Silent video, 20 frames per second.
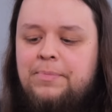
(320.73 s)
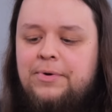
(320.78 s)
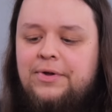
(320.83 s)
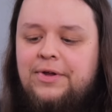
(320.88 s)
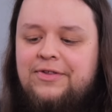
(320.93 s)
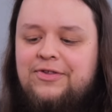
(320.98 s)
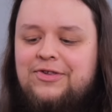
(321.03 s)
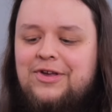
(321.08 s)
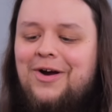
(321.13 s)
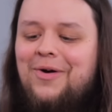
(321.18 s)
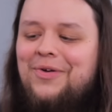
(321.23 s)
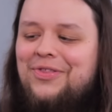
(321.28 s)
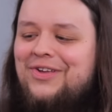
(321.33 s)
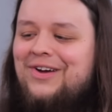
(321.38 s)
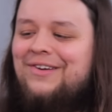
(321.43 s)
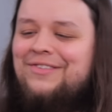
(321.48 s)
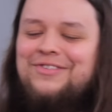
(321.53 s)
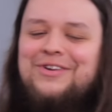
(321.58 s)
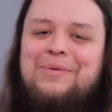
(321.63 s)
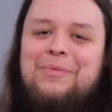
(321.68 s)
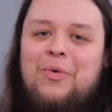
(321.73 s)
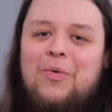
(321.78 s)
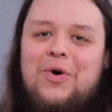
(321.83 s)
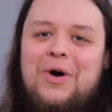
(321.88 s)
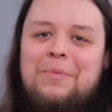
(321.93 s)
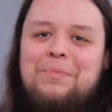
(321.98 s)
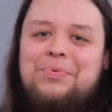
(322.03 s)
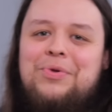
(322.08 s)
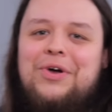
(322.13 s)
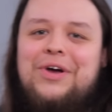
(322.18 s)
But let's start with console number
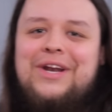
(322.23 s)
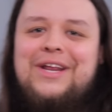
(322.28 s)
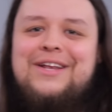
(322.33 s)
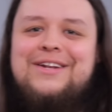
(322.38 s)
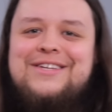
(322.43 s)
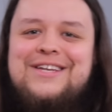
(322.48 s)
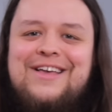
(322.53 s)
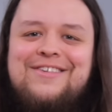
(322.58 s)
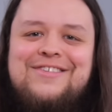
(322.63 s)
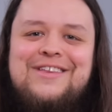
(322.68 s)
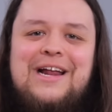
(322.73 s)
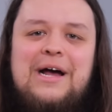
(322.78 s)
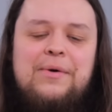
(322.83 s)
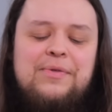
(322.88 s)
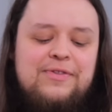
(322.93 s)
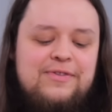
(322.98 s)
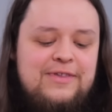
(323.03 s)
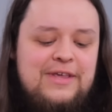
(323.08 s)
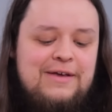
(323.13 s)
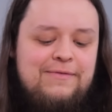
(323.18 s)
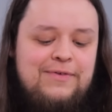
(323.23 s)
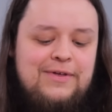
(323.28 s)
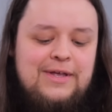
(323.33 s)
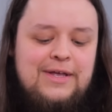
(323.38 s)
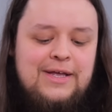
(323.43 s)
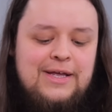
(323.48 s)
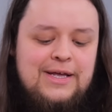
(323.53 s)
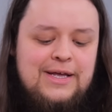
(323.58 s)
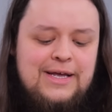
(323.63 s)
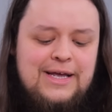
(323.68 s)
1, plug it in, test it out, and see if it